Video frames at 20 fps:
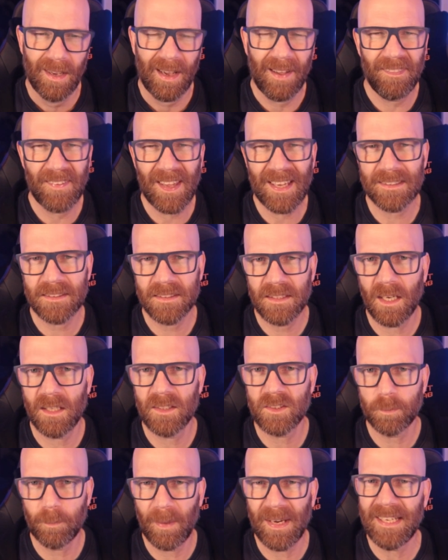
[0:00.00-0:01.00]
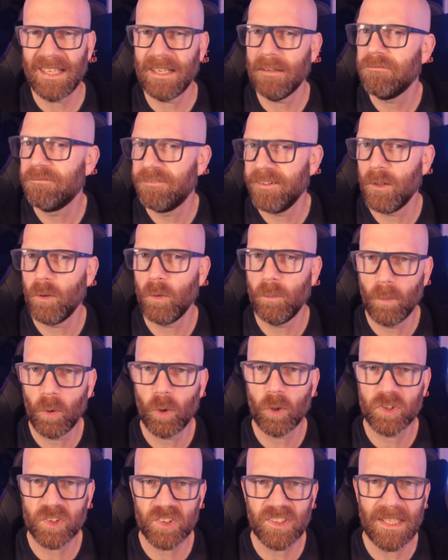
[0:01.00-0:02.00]
And that does make it feel
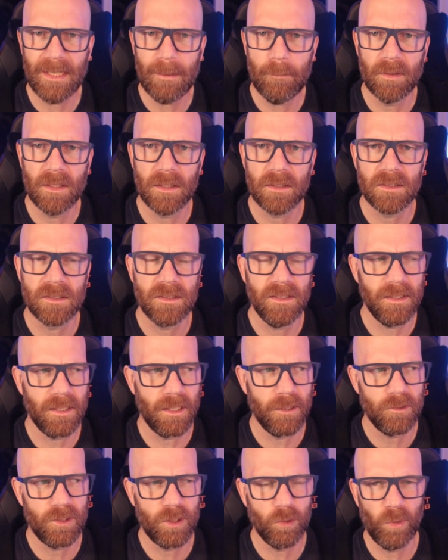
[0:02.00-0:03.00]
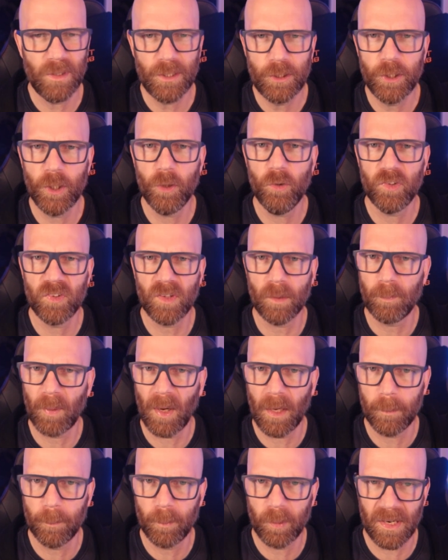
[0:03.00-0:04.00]
more seamless, you know, to reduce the
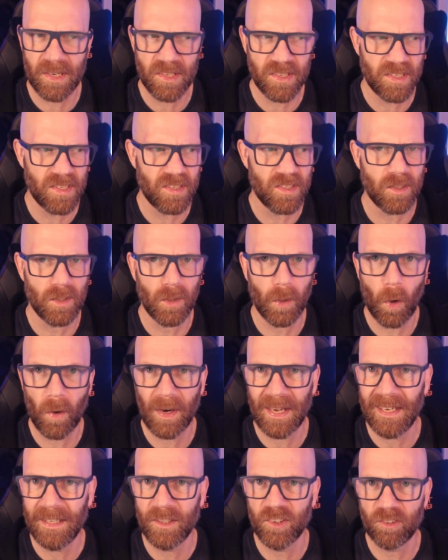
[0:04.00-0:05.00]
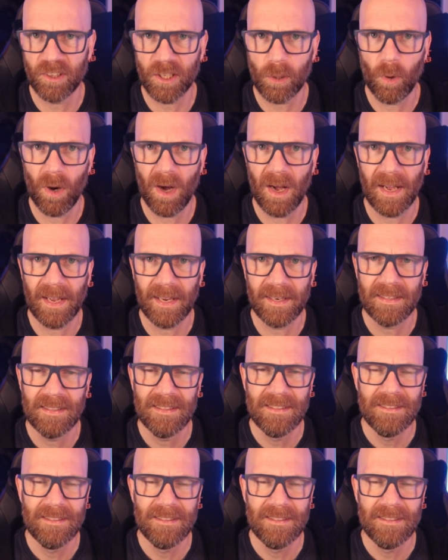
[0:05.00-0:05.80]
button presses and logins required.